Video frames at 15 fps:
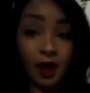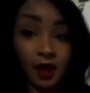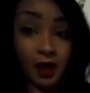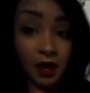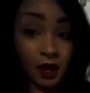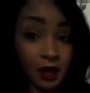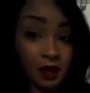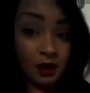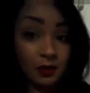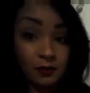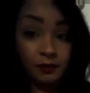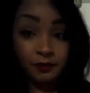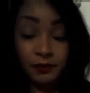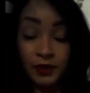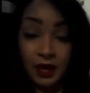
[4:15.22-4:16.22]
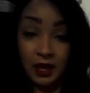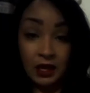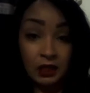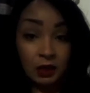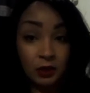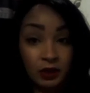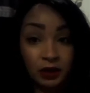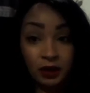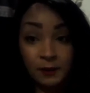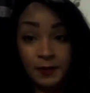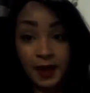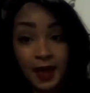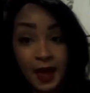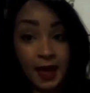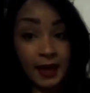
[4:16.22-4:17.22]
Um, they unloaded our
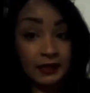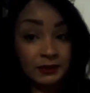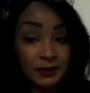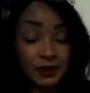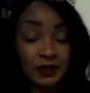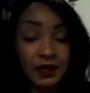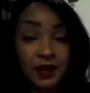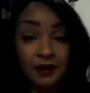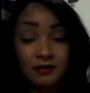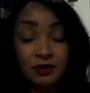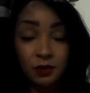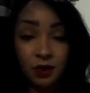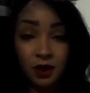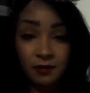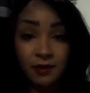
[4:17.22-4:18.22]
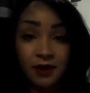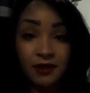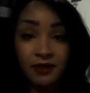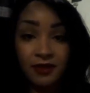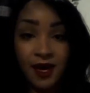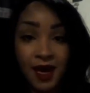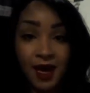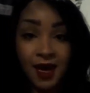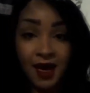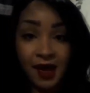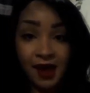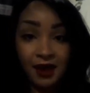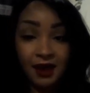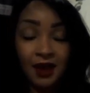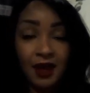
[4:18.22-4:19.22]
bags. We didn't have to worry about
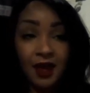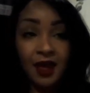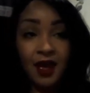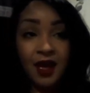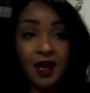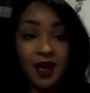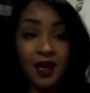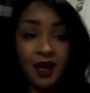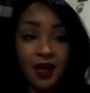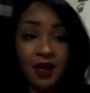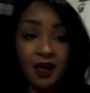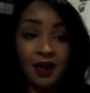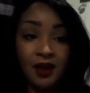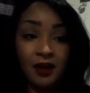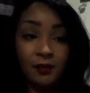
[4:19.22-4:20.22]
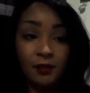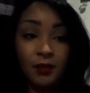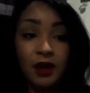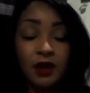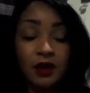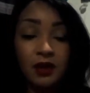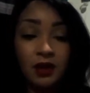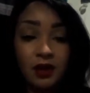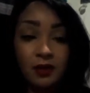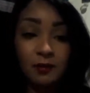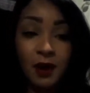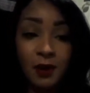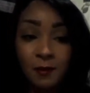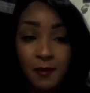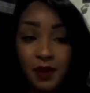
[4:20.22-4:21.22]
that. Um,
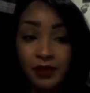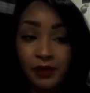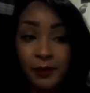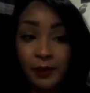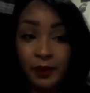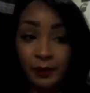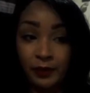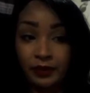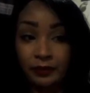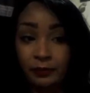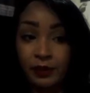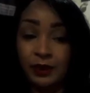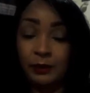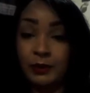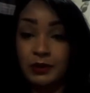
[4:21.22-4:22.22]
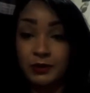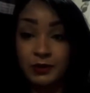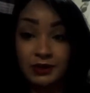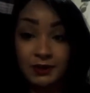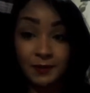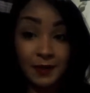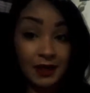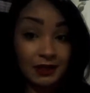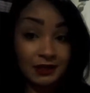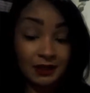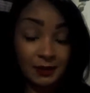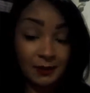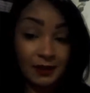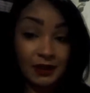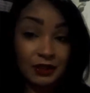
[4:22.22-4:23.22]
my mother went with me, which was
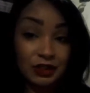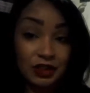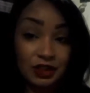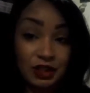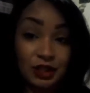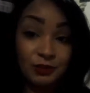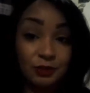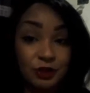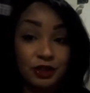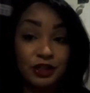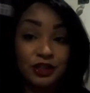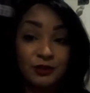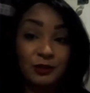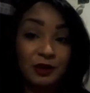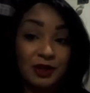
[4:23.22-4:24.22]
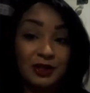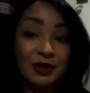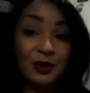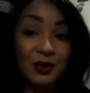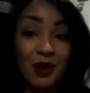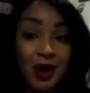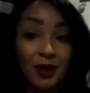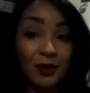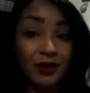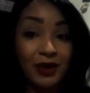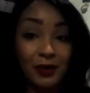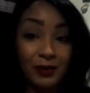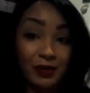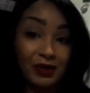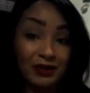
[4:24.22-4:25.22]
amazing because she pushed me to walk when
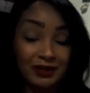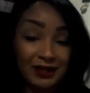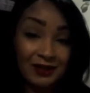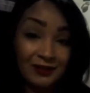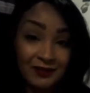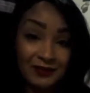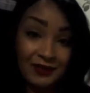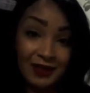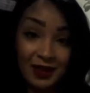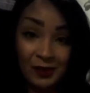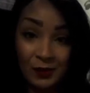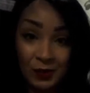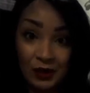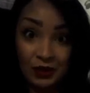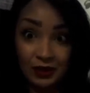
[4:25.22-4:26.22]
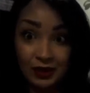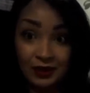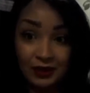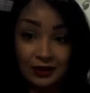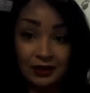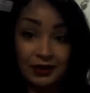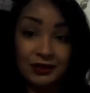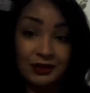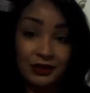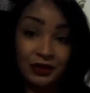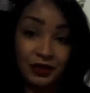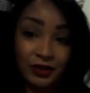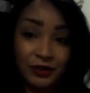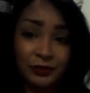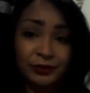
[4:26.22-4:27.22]
I really didn't feel like walking. Because, you
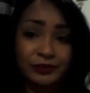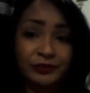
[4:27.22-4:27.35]
know,